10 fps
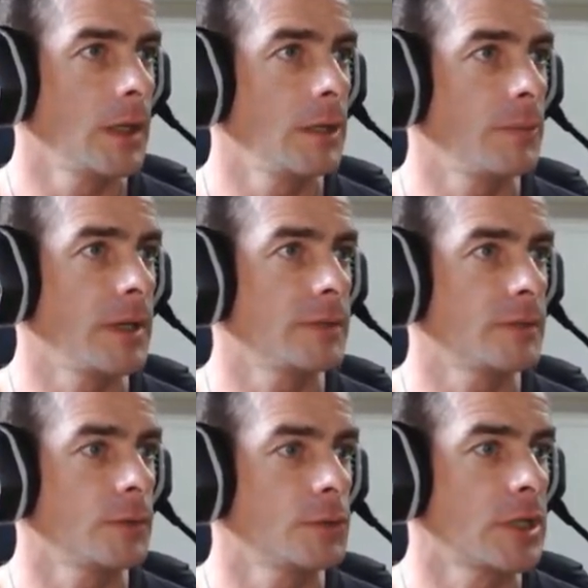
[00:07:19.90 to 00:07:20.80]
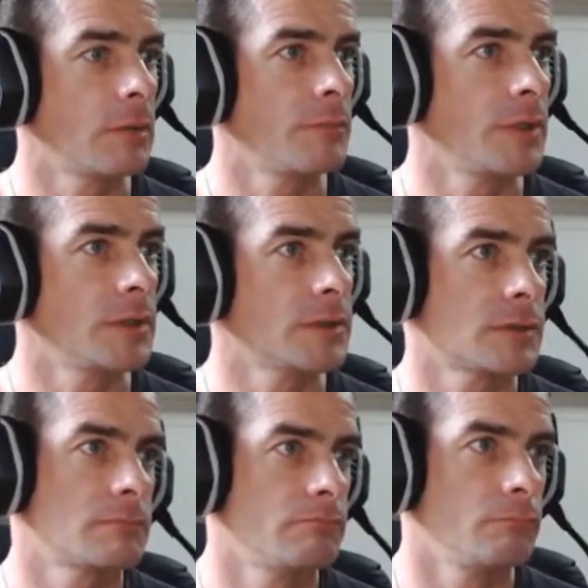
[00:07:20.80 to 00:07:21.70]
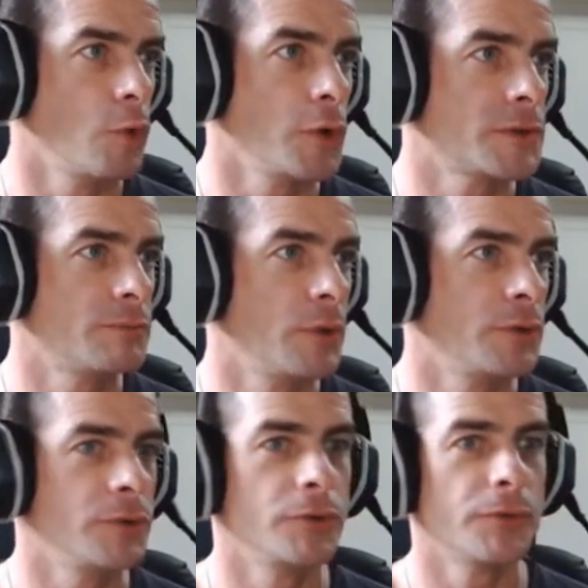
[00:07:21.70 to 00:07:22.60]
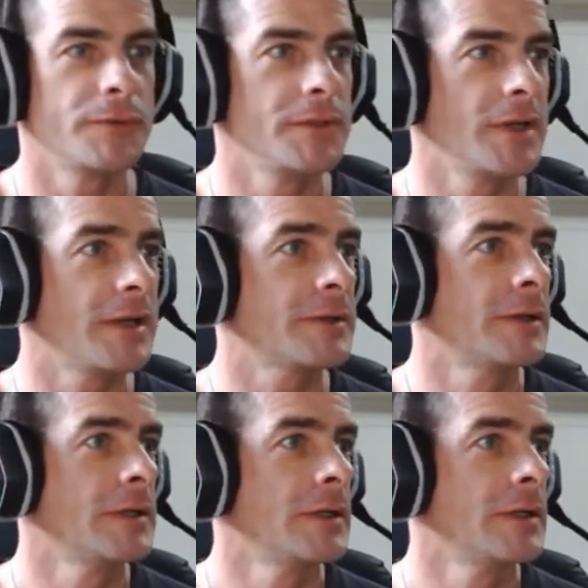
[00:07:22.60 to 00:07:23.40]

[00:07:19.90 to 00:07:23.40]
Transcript: Anyway, so sharpness works, but you don't see that.